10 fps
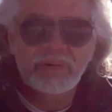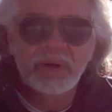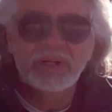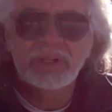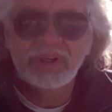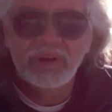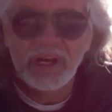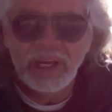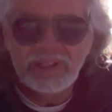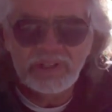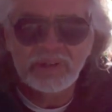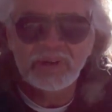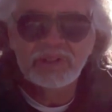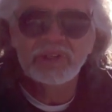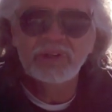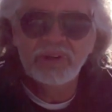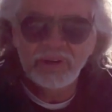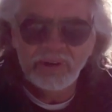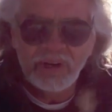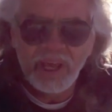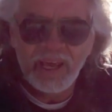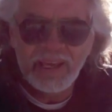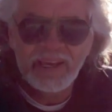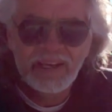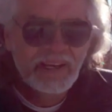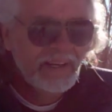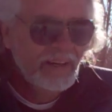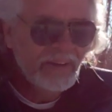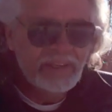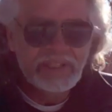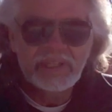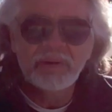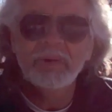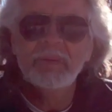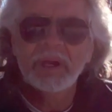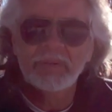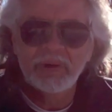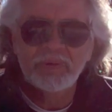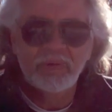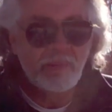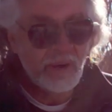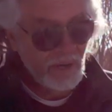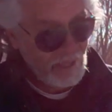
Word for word: what natural should look like? Oh, they say we make a beautiful park.